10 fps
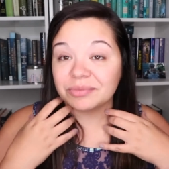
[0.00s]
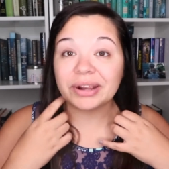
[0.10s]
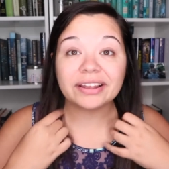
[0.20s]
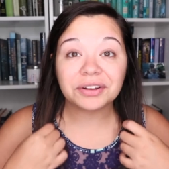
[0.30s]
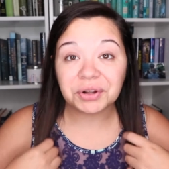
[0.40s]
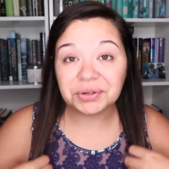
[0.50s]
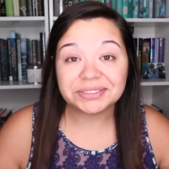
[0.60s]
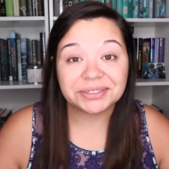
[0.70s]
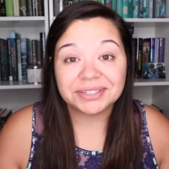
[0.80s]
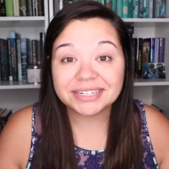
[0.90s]
I'm waiting on Cole
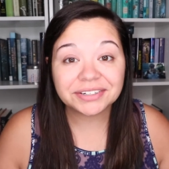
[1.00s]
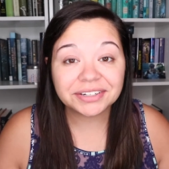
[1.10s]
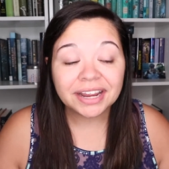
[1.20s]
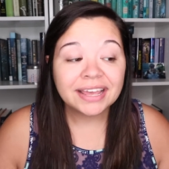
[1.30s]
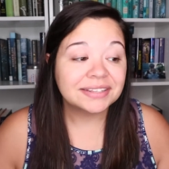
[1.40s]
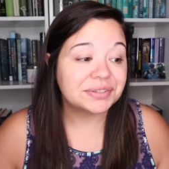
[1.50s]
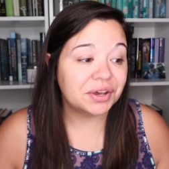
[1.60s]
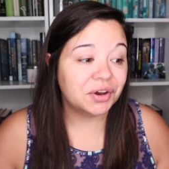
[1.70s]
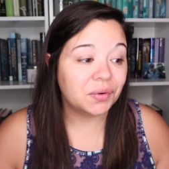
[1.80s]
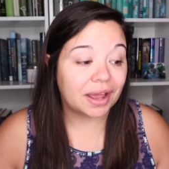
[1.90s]
to cook dinner,
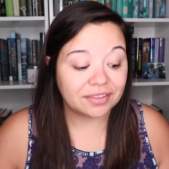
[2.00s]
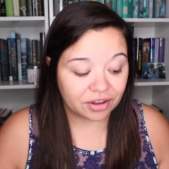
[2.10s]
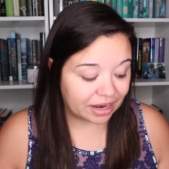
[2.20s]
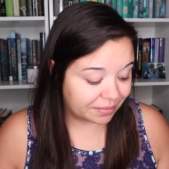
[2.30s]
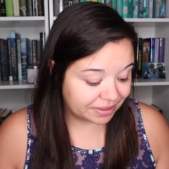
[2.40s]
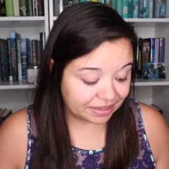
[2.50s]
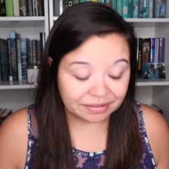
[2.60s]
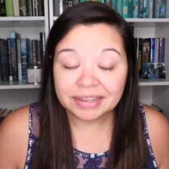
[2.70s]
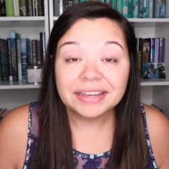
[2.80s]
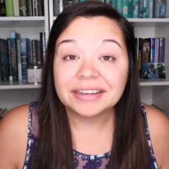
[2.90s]
so I thought I would
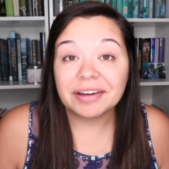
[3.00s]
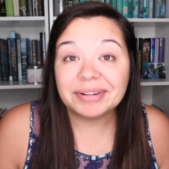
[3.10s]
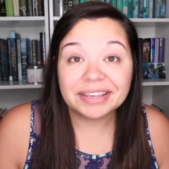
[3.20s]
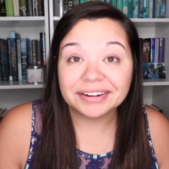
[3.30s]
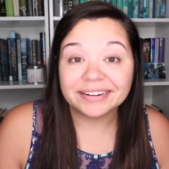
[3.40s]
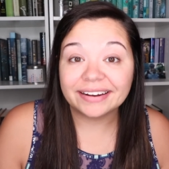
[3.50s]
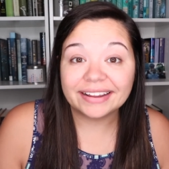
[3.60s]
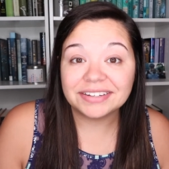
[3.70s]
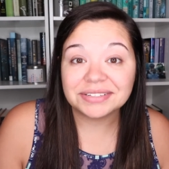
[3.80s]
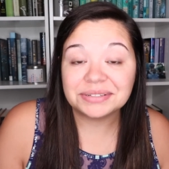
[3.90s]
come in here
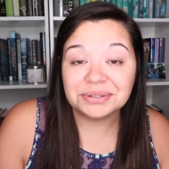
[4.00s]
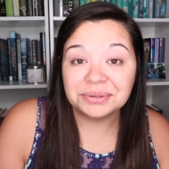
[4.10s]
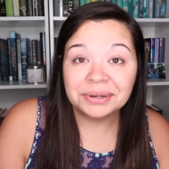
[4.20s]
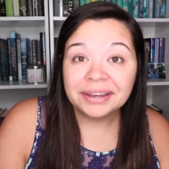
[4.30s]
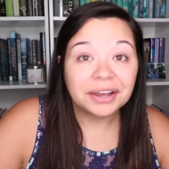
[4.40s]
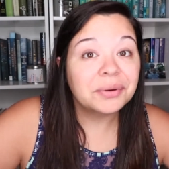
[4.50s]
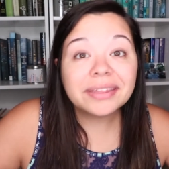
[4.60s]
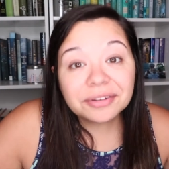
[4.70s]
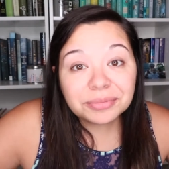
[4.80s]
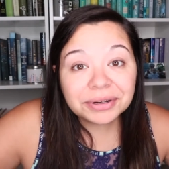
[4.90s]
and just do a
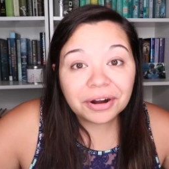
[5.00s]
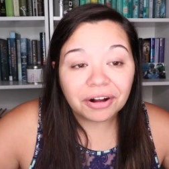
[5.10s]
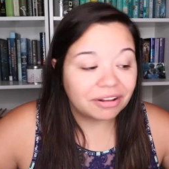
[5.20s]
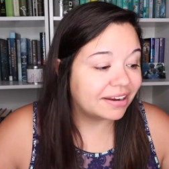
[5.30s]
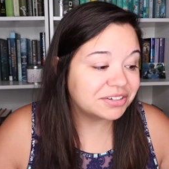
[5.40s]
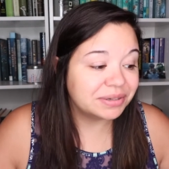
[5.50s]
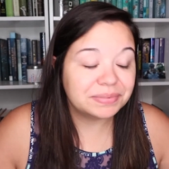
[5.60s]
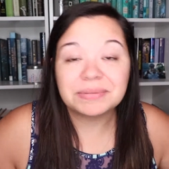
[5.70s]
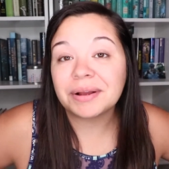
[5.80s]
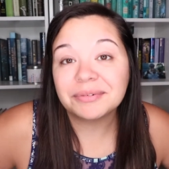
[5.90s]
quick little book haul.
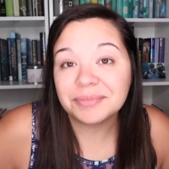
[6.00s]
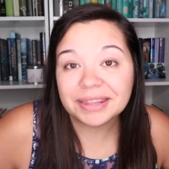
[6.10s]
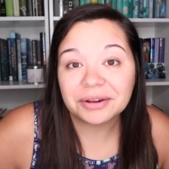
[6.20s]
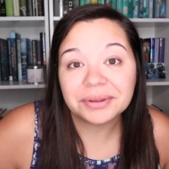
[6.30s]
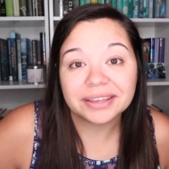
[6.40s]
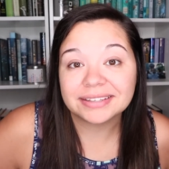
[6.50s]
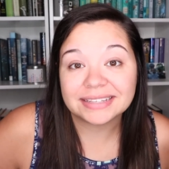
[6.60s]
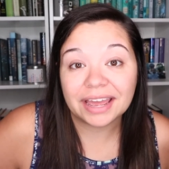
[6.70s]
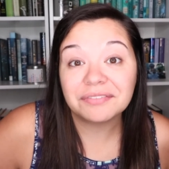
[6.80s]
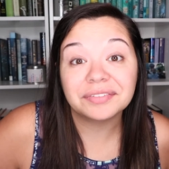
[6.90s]
Actually, it probably won't be that quick because
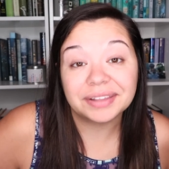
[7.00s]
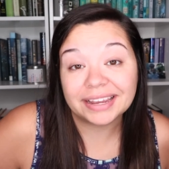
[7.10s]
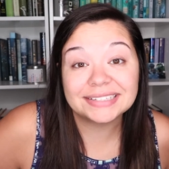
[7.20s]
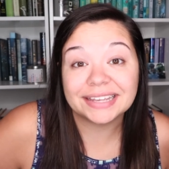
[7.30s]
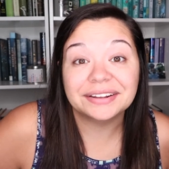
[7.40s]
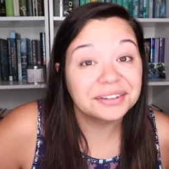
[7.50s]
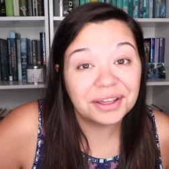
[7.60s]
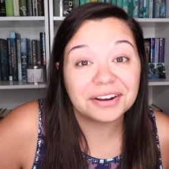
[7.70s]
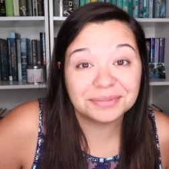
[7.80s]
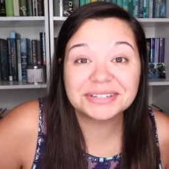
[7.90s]
I have, like I said, a
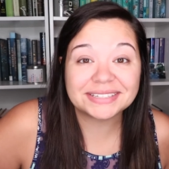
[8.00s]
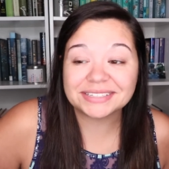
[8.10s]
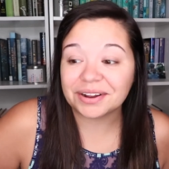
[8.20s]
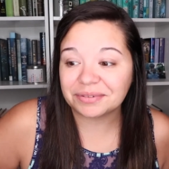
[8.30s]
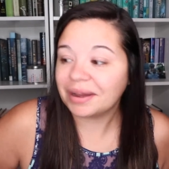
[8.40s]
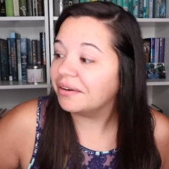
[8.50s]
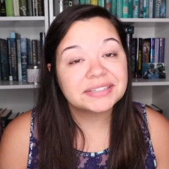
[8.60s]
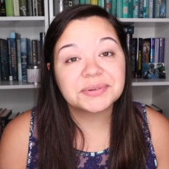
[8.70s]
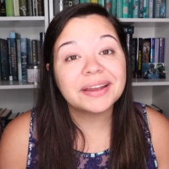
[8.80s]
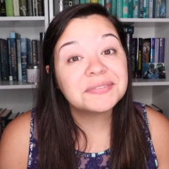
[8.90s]
lot of books to talk
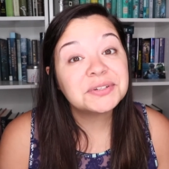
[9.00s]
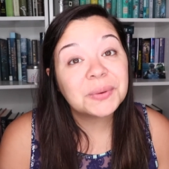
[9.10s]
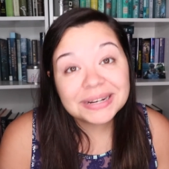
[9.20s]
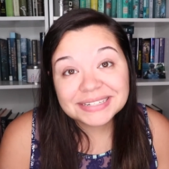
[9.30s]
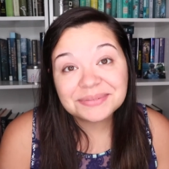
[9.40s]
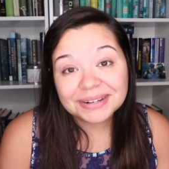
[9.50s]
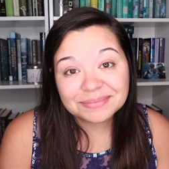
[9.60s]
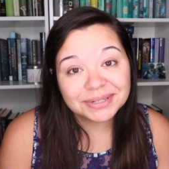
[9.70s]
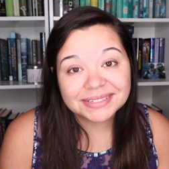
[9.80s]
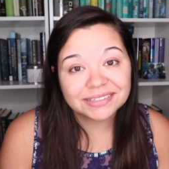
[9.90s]
about. So I have
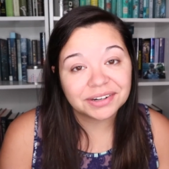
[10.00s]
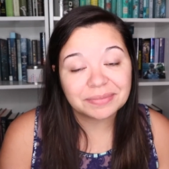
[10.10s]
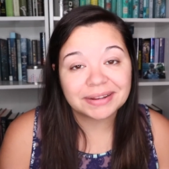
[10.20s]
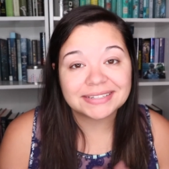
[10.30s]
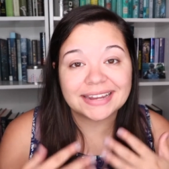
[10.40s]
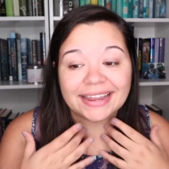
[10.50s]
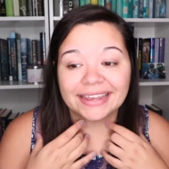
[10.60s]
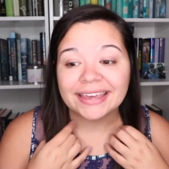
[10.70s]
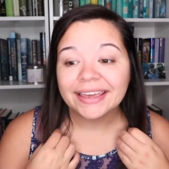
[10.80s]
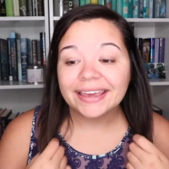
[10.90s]
21 books to talk about today.